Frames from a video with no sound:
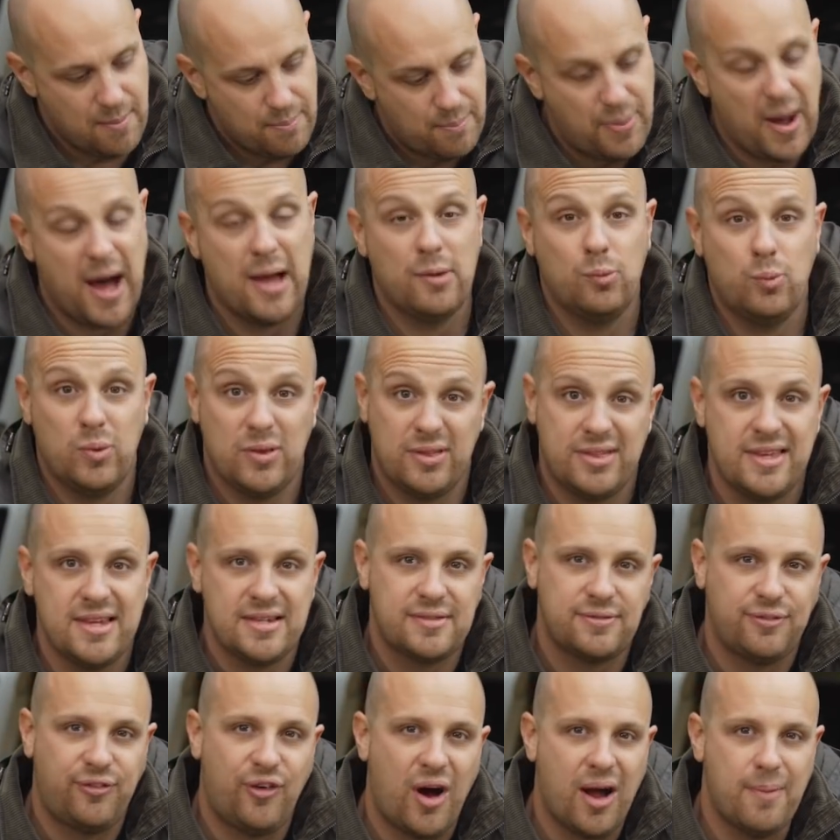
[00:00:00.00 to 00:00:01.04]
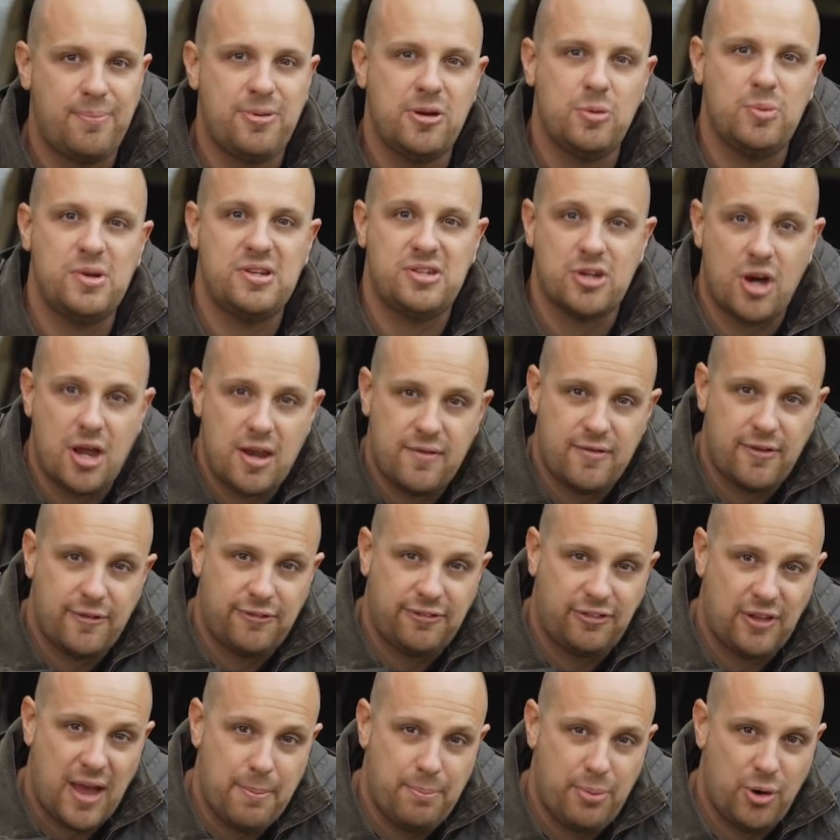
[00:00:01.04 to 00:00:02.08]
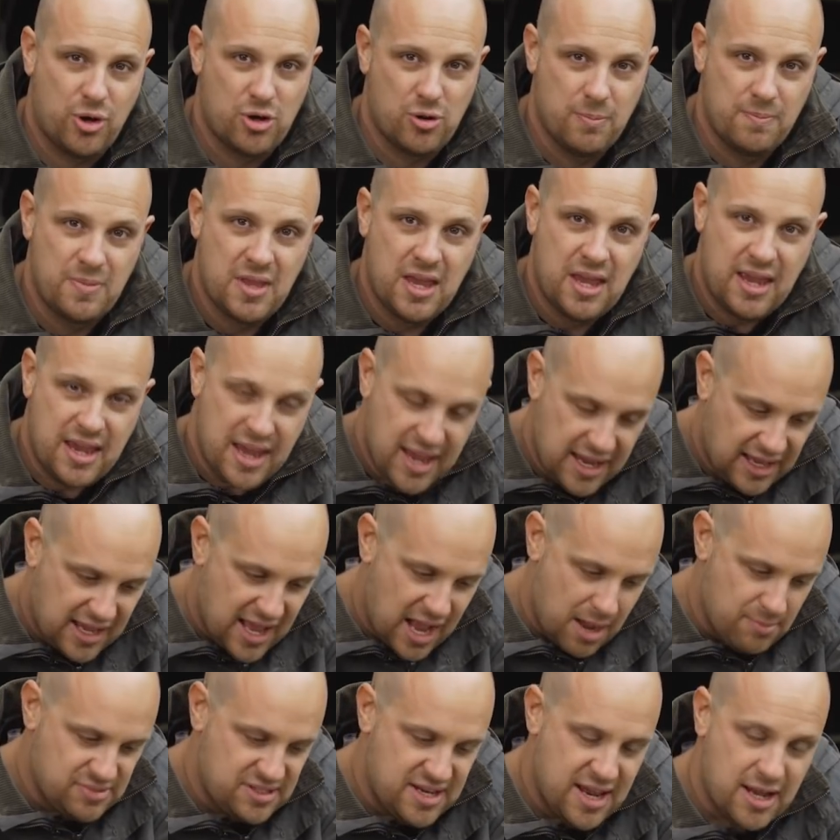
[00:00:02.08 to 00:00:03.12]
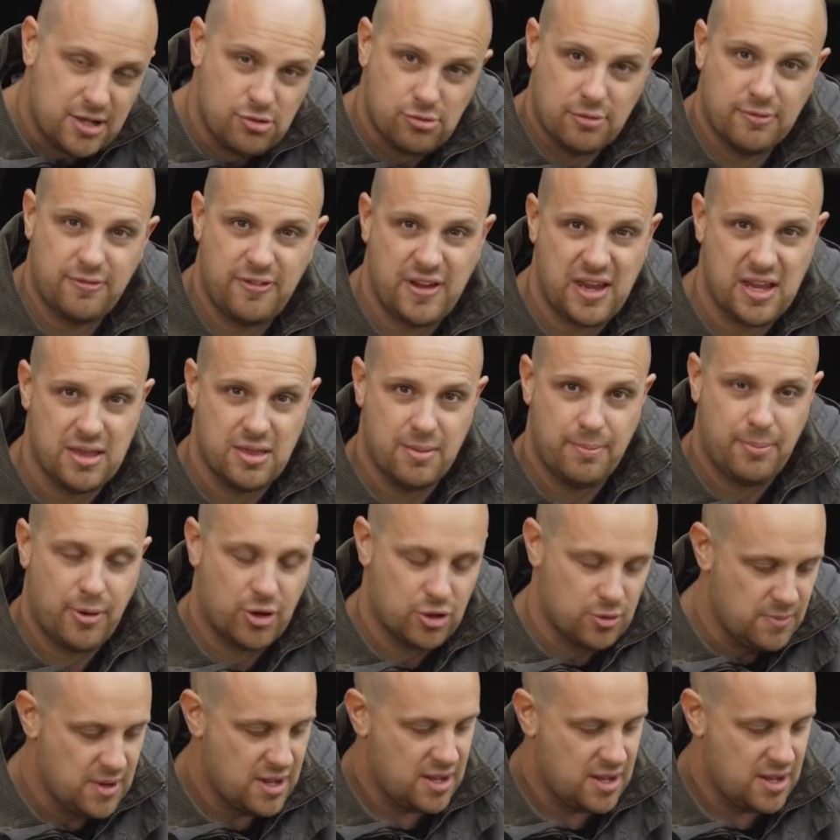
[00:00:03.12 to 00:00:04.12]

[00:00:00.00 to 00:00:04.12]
But with this fire pit, we don't have a flat bottom. It comes down to a V at the bottom.